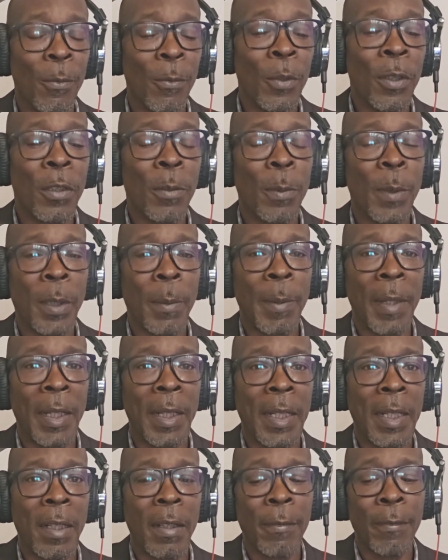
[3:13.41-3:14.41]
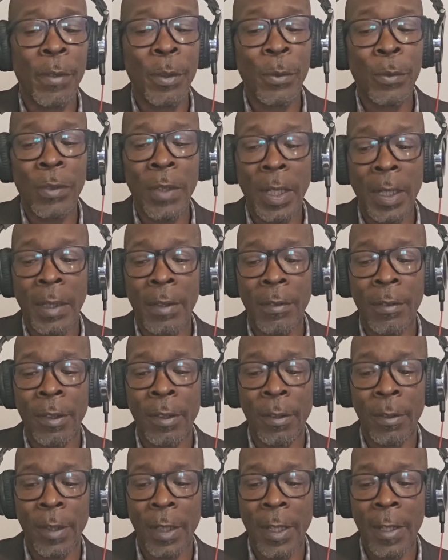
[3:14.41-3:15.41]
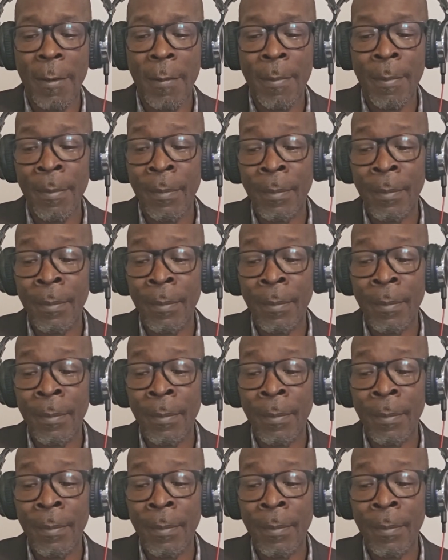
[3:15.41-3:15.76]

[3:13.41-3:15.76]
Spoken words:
We'll speak about that in a few seconds here, okay?